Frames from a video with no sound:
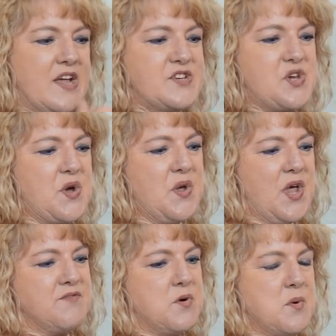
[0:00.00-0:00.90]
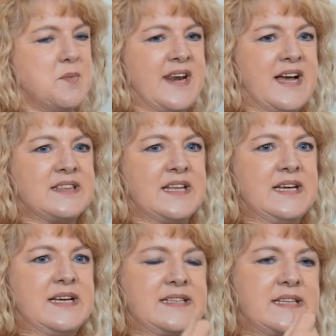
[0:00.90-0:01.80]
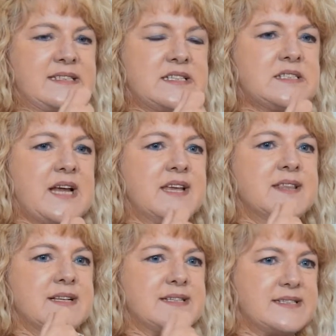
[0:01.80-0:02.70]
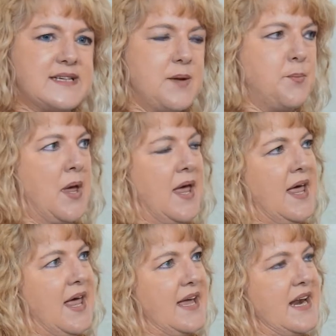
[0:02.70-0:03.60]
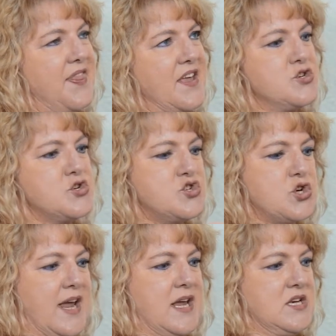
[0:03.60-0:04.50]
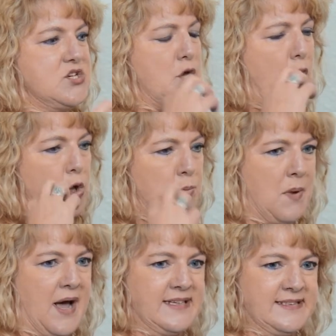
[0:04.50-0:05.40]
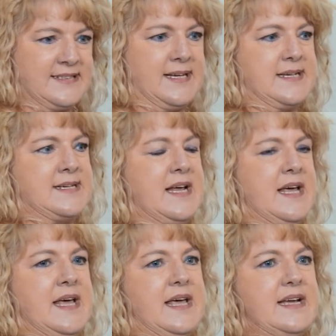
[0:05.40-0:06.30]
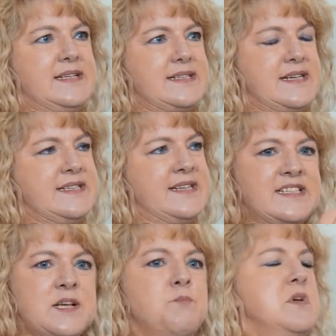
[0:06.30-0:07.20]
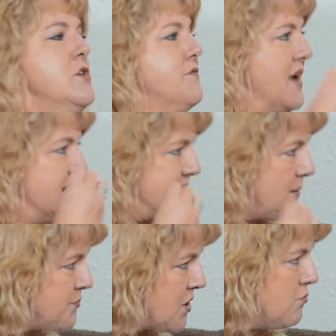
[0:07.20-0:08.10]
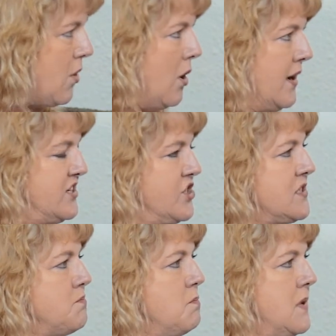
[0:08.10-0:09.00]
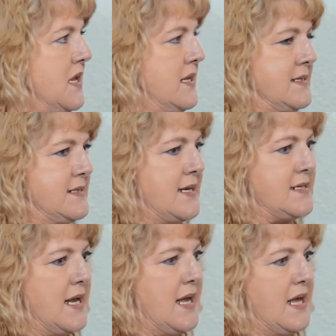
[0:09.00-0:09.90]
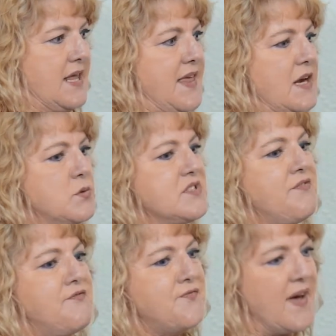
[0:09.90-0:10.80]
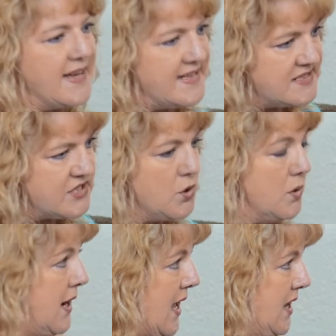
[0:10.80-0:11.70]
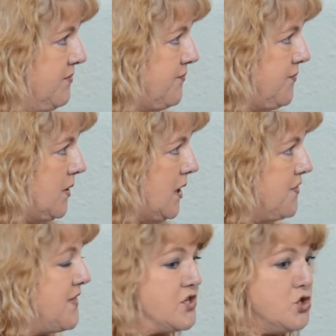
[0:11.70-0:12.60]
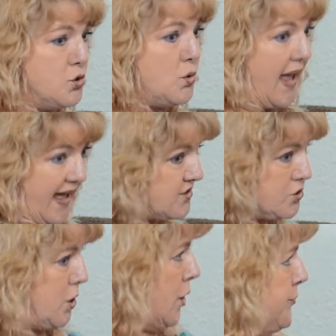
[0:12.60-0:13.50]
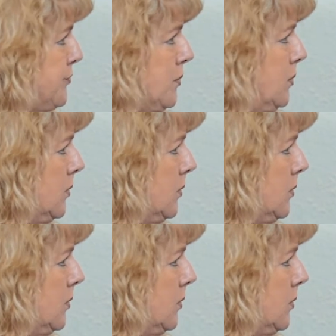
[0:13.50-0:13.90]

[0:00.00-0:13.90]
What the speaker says: So for women out there to take that step, and I think to change the whole mindset, it doesn't mean you've done something wrong. It just means that was a phase in your life that you had to go through.